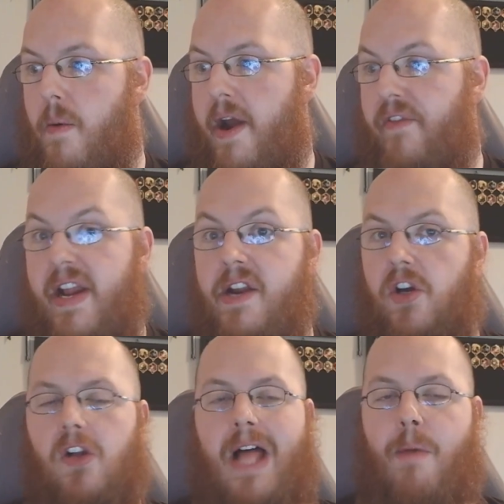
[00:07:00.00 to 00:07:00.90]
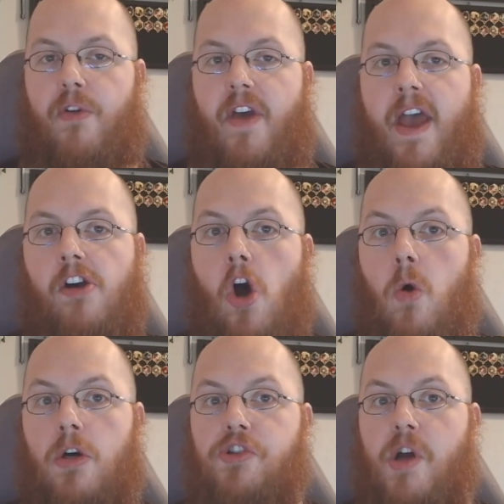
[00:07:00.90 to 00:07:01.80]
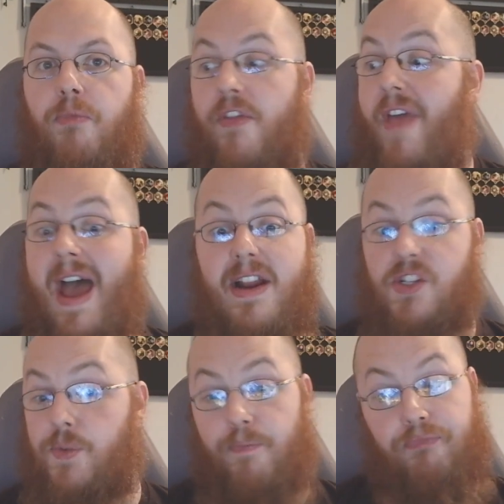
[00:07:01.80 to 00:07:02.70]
Man, they need to collab with Eggo or something. That is